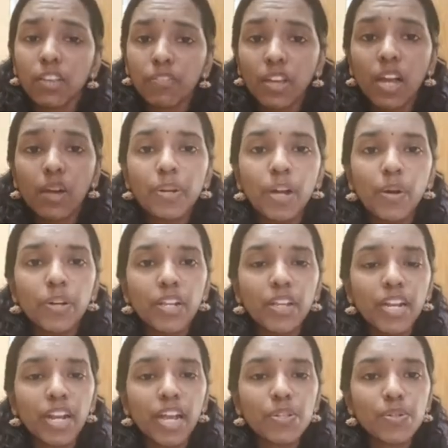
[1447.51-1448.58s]
If you have doubt,
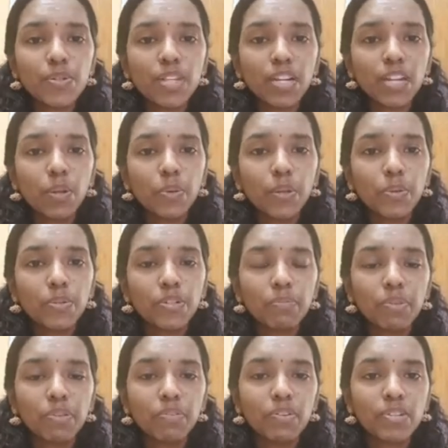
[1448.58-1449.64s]
you can ask the
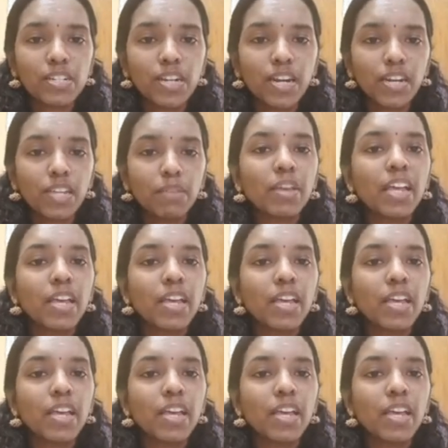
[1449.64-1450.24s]
interlocutor before starting.